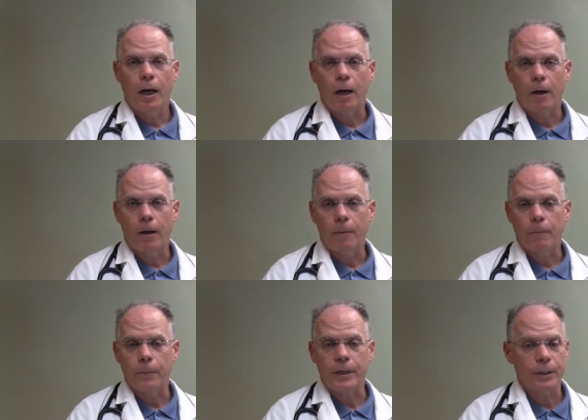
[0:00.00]

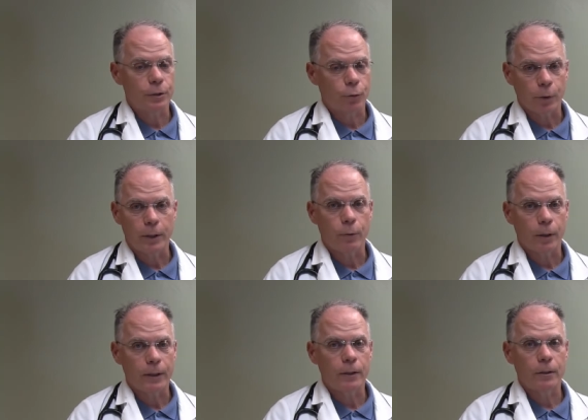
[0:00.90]
um, and it's great,
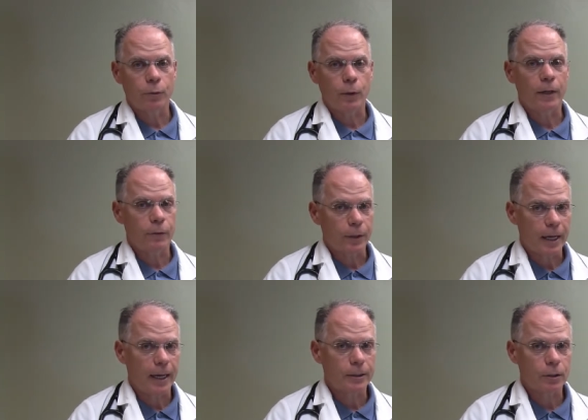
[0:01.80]
great to have your
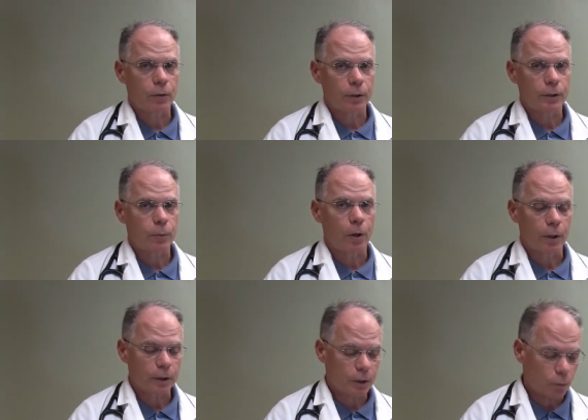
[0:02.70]
cats on these
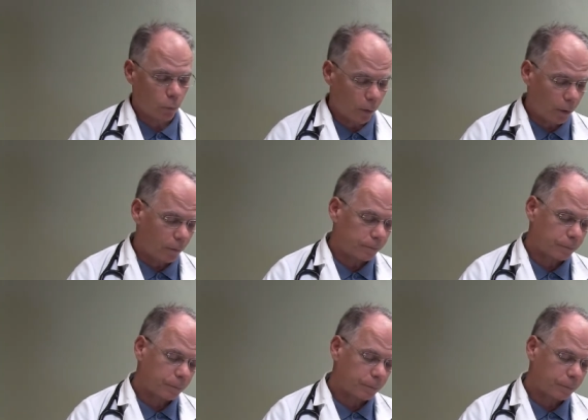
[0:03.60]
products as well.